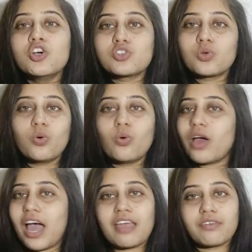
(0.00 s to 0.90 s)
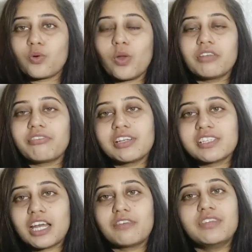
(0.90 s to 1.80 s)
So I qualified
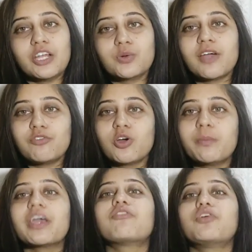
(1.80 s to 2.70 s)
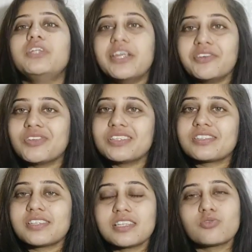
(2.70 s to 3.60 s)
JRF then to have to appear for the
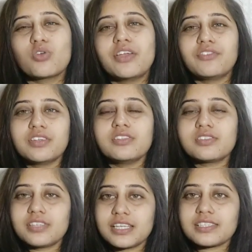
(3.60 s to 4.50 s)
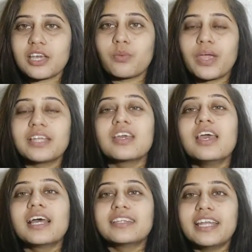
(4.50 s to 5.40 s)
entrance test. So entrance test, I went.
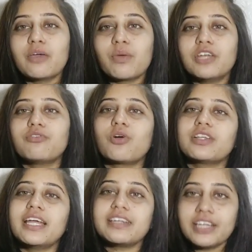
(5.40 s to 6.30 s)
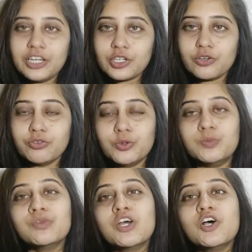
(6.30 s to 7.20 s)
Then I went for that interview.
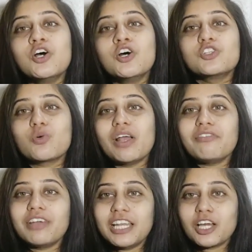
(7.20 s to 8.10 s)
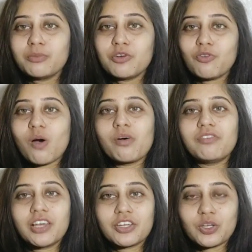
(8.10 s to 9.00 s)
So while filling up the form
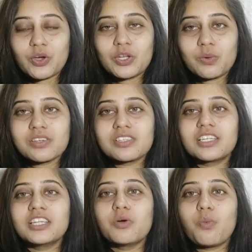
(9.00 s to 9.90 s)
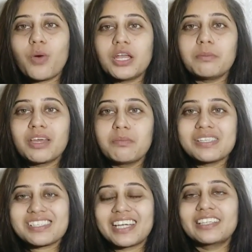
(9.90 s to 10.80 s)
of Lucknow University, the one big
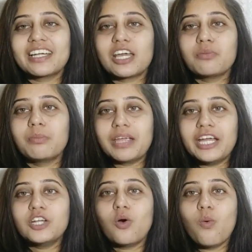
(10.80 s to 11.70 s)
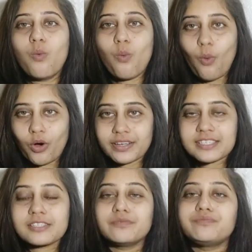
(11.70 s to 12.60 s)
mistake that I made
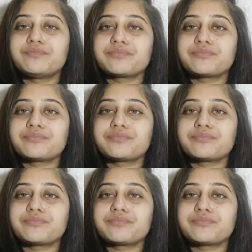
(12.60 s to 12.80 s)
was